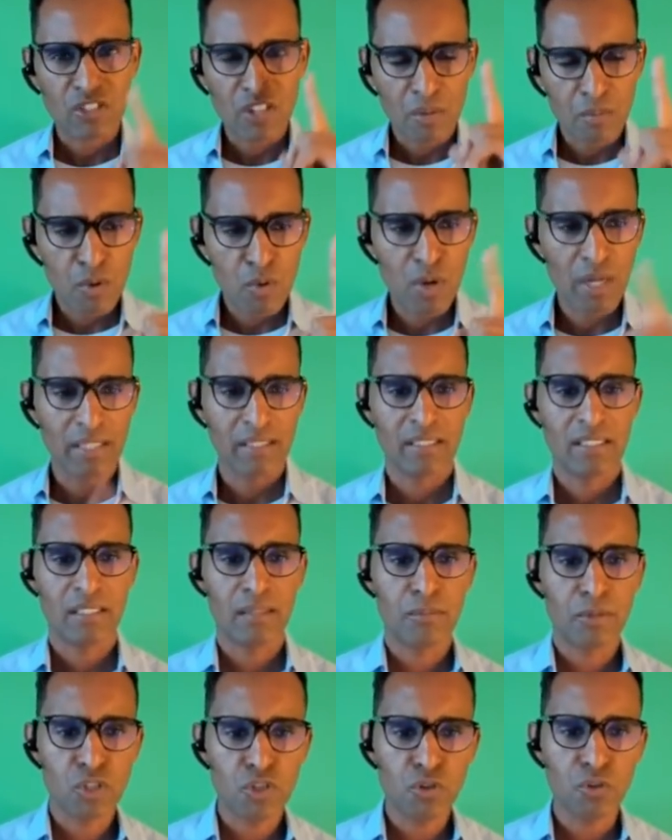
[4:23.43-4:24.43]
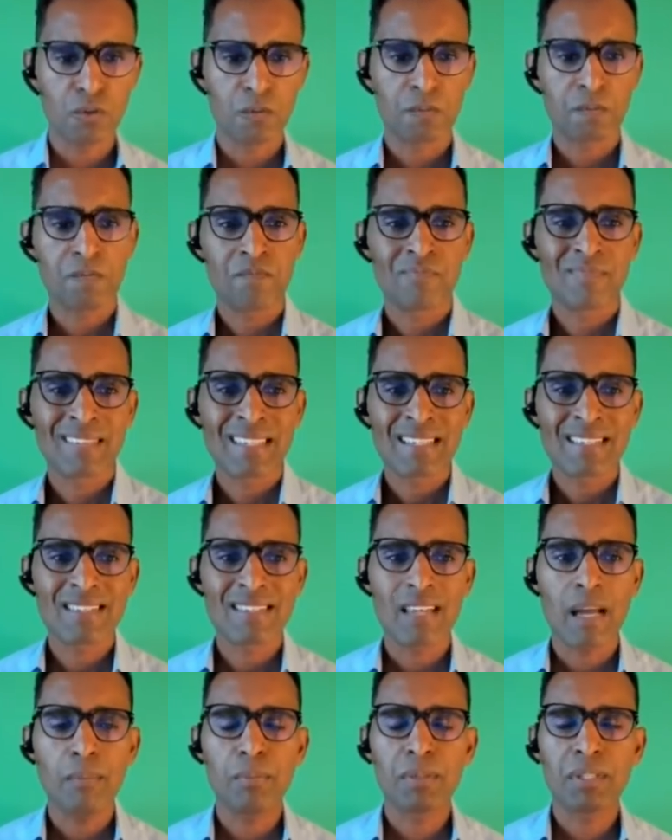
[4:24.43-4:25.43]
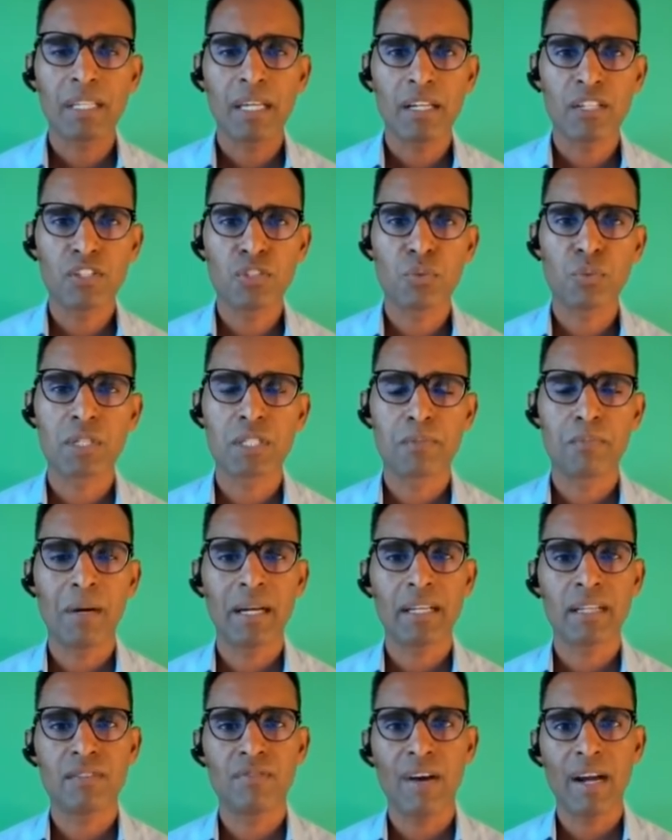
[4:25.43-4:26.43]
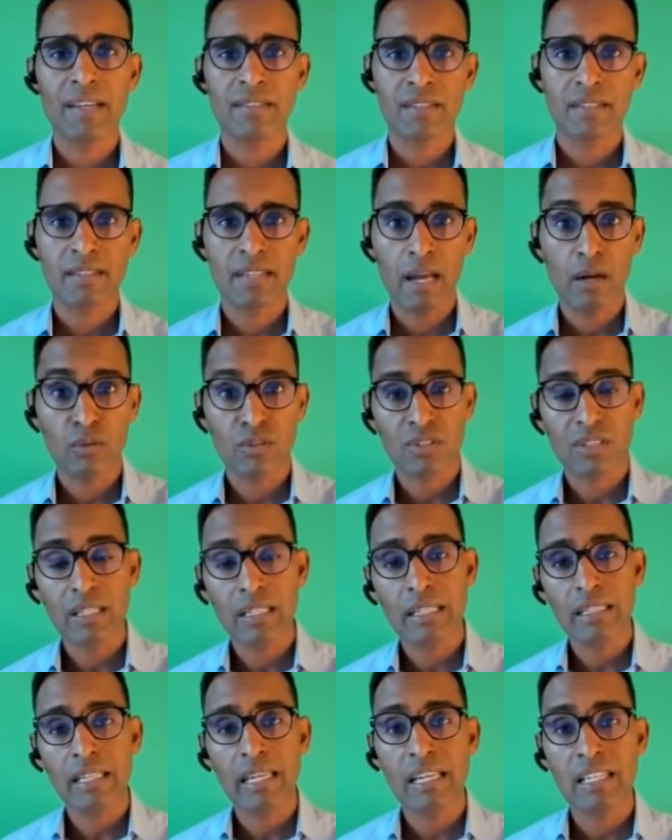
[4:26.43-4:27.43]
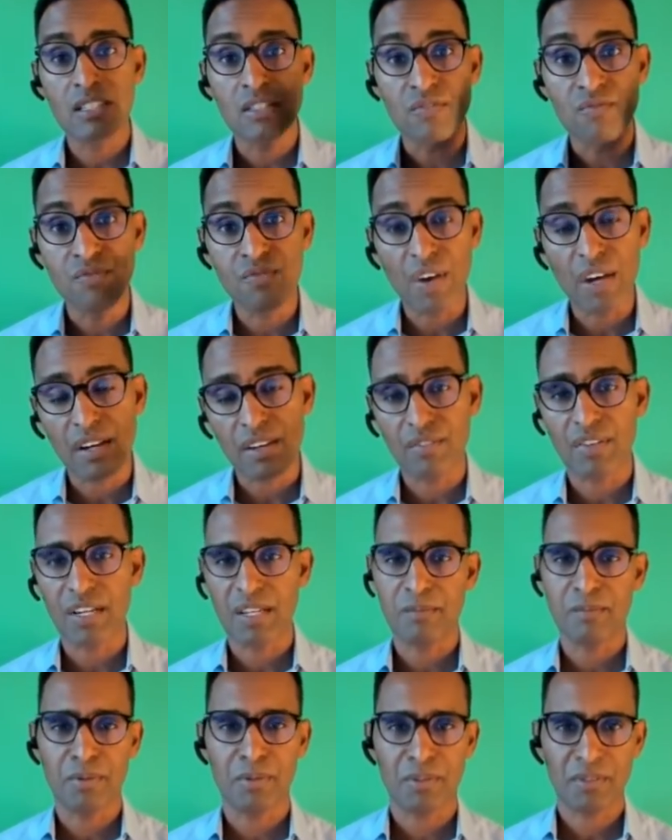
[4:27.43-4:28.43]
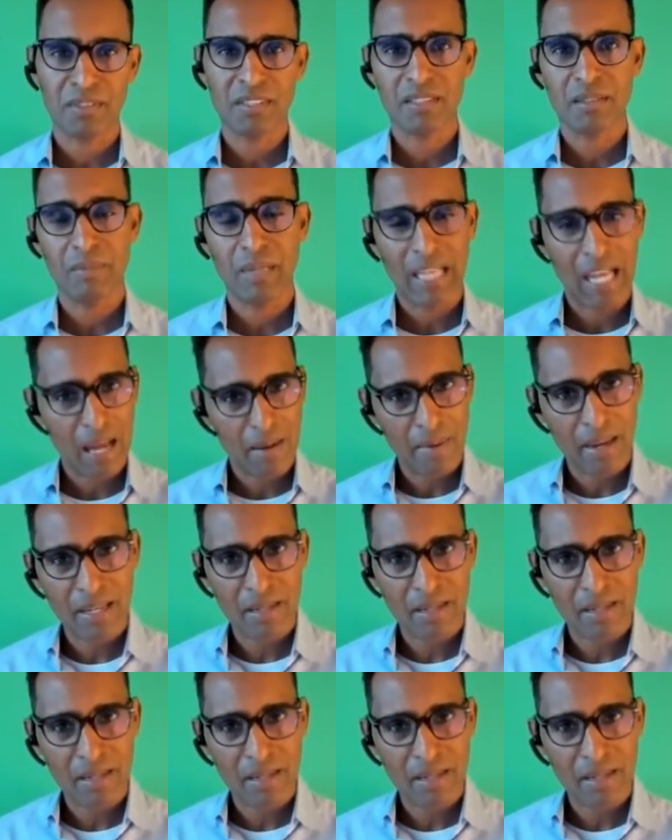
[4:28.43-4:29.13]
That's number one. Number two, sabotage with bad advice. The other khalita is very, very important.